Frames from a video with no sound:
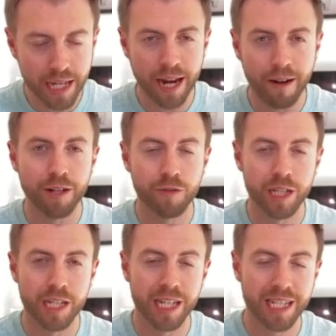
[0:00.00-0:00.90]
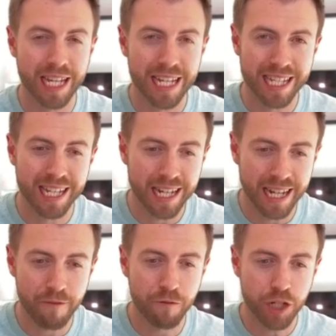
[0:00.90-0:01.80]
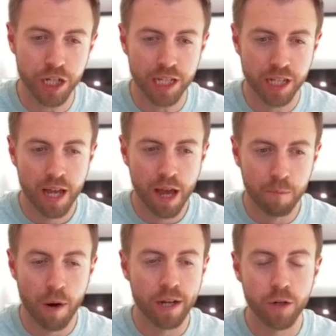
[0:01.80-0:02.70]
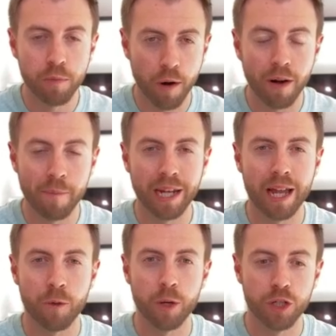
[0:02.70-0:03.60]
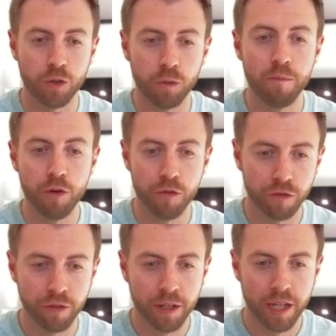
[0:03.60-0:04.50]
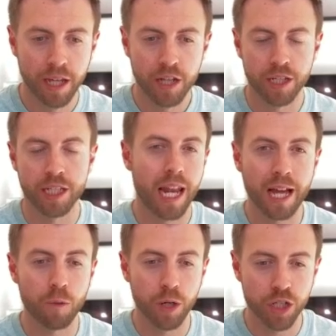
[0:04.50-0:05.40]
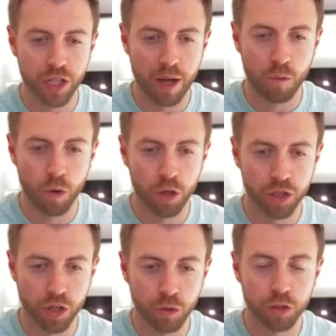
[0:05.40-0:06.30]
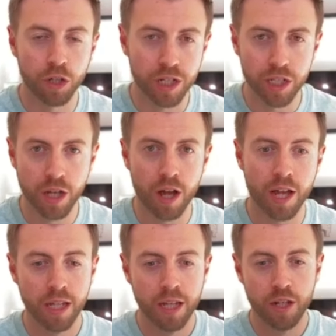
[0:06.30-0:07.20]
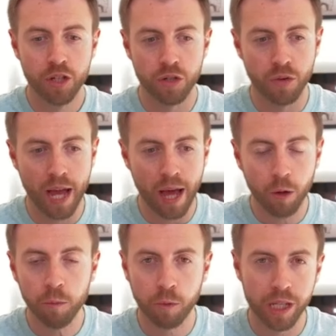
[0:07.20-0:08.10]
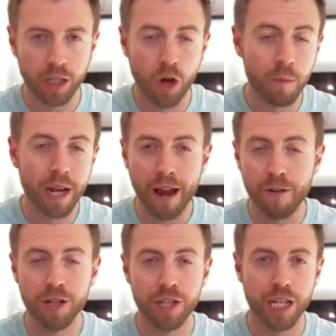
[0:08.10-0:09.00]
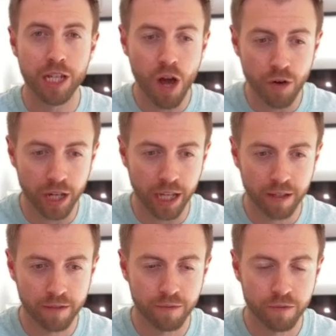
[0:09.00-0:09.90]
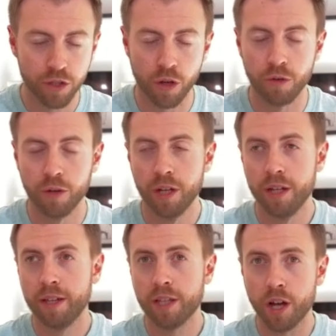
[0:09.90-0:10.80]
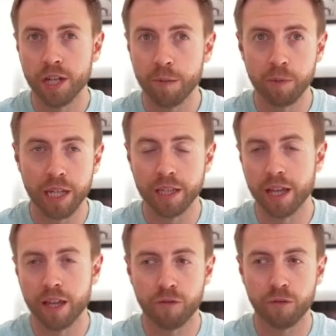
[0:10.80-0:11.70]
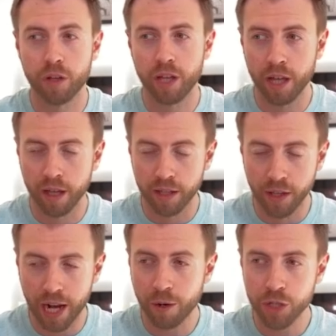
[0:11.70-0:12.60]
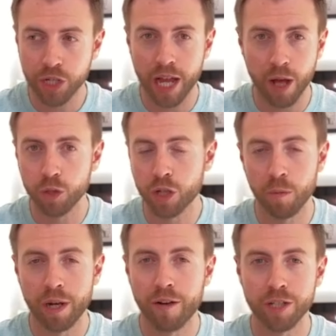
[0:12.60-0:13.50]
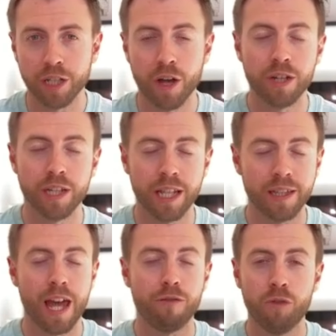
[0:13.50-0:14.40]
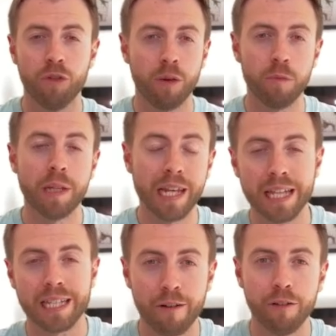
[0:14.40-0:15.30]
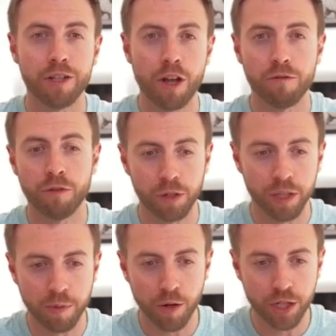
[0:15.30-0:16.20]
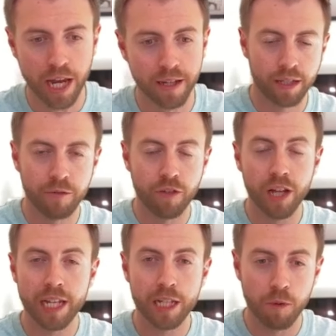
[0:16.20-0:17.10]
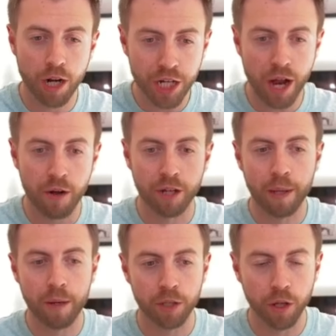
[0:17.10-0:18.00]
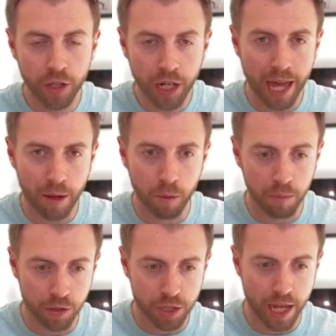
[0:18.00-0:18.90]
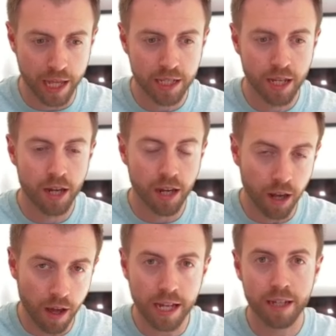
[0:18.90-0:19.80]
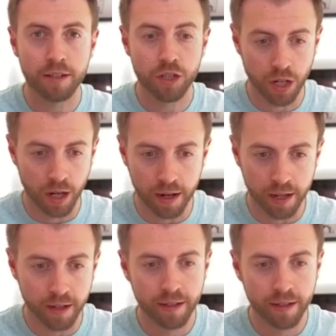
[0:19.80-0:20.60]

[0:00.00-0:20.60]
characteristics is that it leverages a brand new programming language called Move. So this is a language that was also designed to help with common errors in coding. So the idea being that if the language can help with common errors in coding, then therefore there would be less errors overall in the blockchain. And then finally, to branch out and compete with other layer 1 blockchains like Solana,